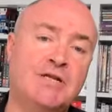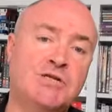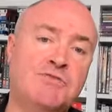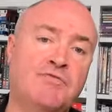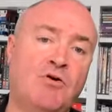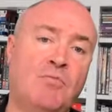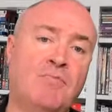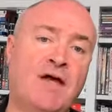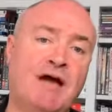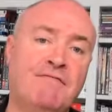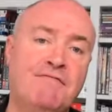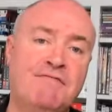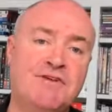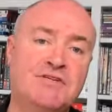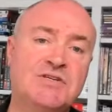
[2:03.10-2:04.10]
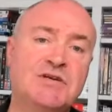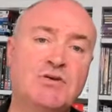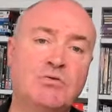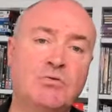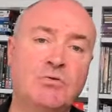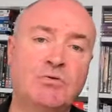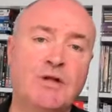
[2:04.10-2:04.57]
from that
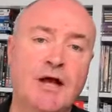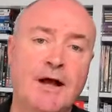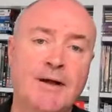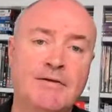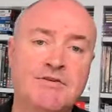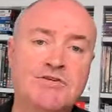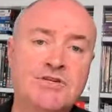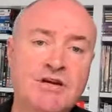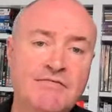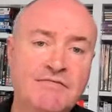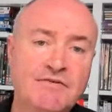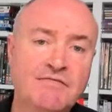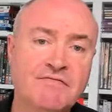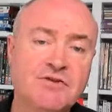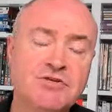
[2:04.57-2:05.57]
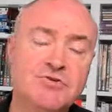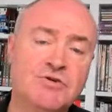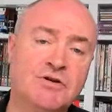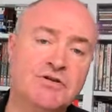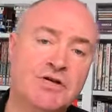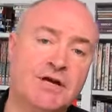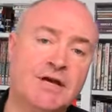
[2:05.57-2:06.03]
physical server
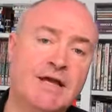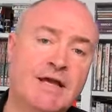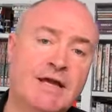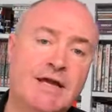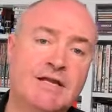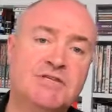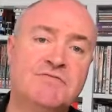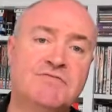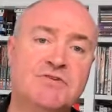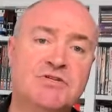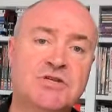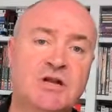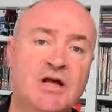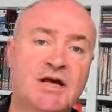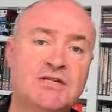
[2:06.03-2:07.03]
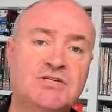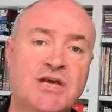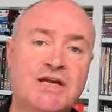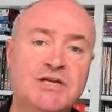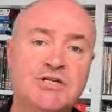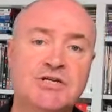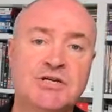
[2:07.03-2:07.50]
infrastructure into
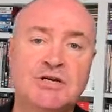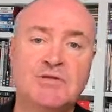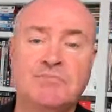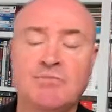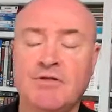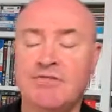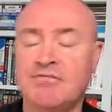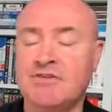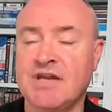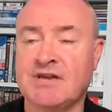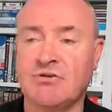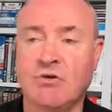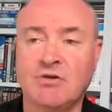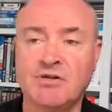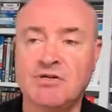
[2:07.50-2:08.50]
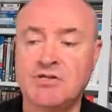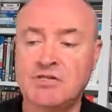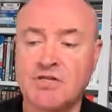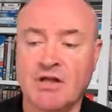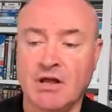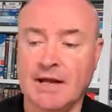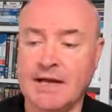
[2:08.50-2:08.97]
virtualization with technologies
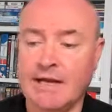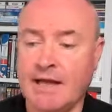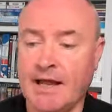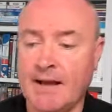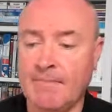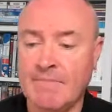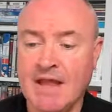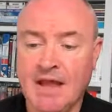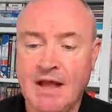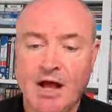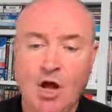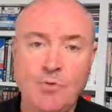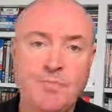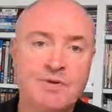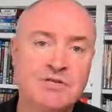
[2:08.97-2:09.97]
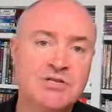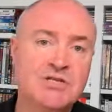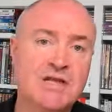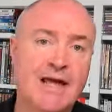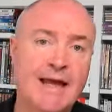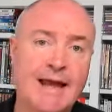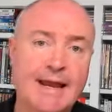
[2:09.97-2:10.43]
like
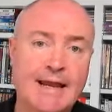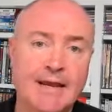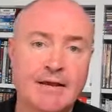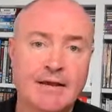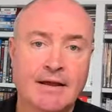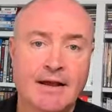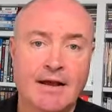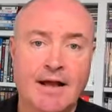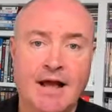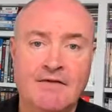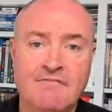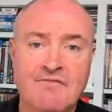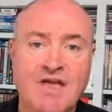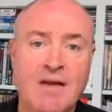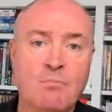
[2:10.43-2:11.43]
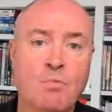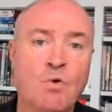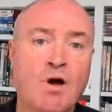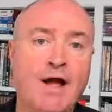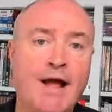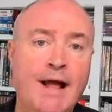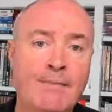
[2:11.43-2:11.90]
OpenStack,
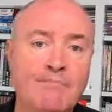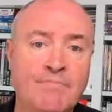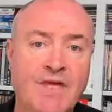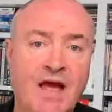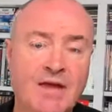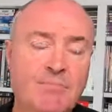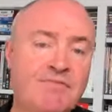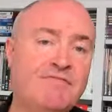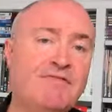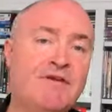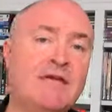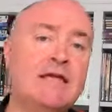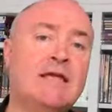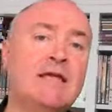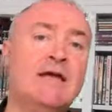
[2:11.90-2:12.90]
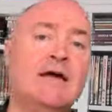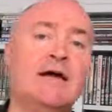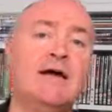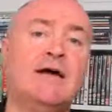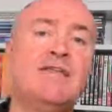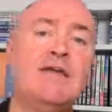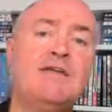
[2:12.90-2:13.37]
VMware, Hyper-V,
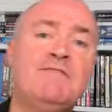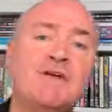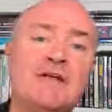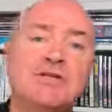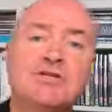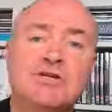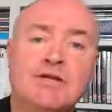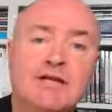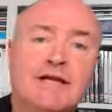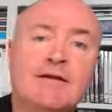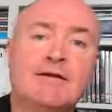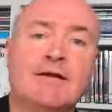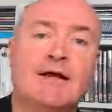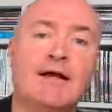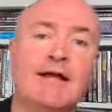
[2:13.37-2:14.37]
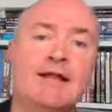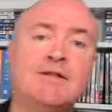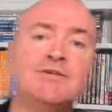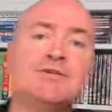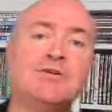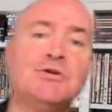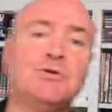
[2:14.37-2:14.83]
and then eventually
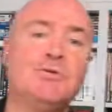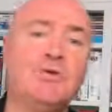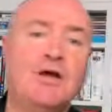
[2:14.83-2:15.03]
into